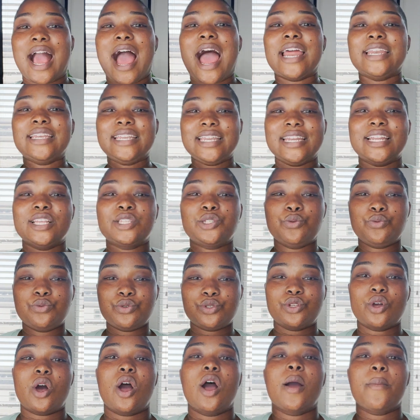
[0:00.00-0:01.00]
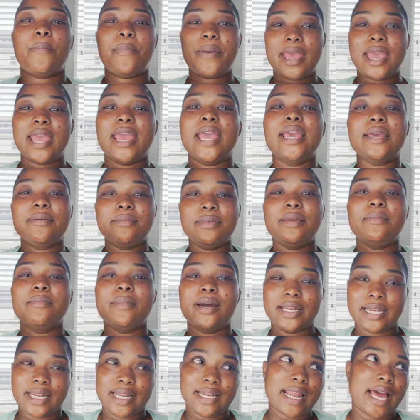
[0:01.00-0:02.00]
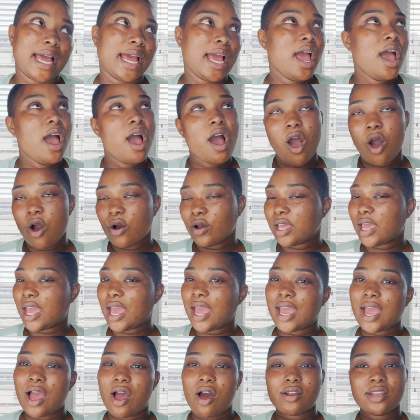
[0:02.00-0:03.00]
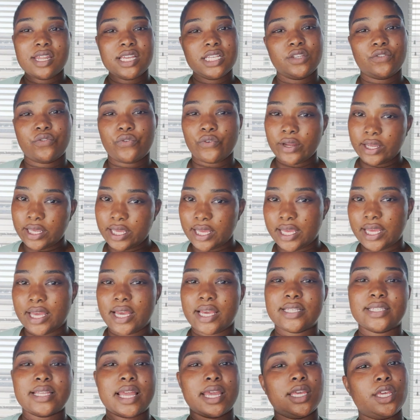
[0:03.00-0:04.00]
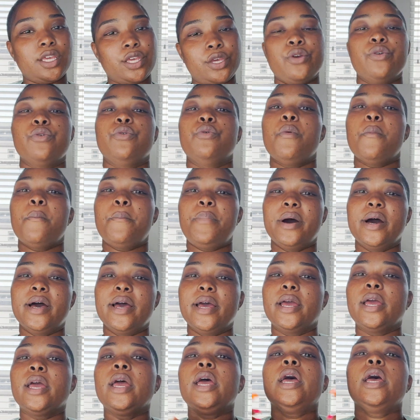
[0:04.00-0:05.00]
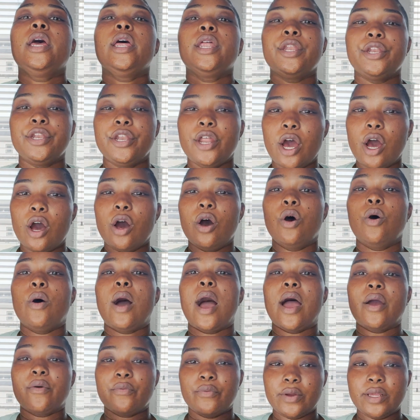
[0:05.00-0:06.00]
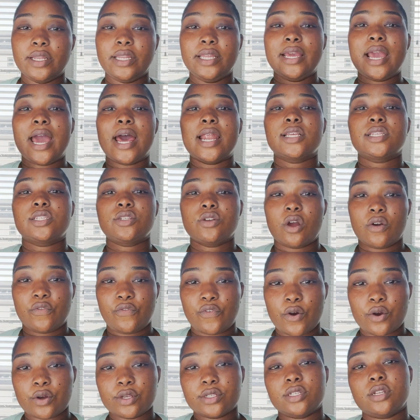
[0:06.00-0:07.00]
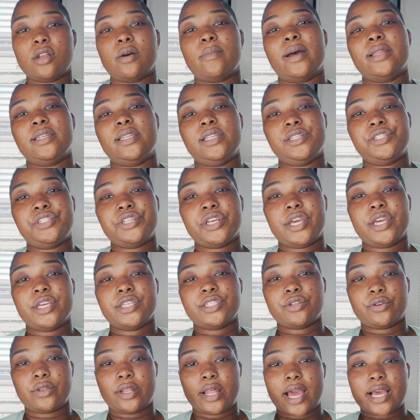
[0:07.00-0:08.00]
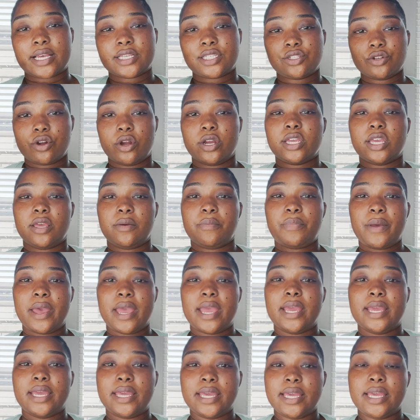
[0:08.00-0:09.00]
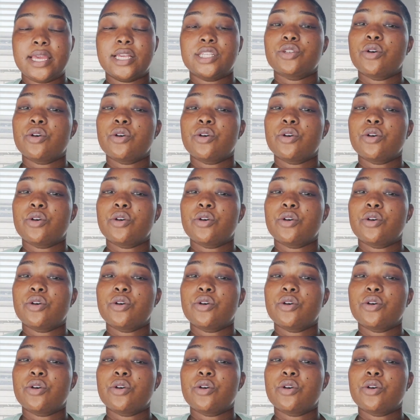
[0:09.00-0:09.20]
I needed to start paying me money. Like, okay, all these free gigs, they cute, but no, I really got to start focusing on my DJing so that I can start getting paid gigs.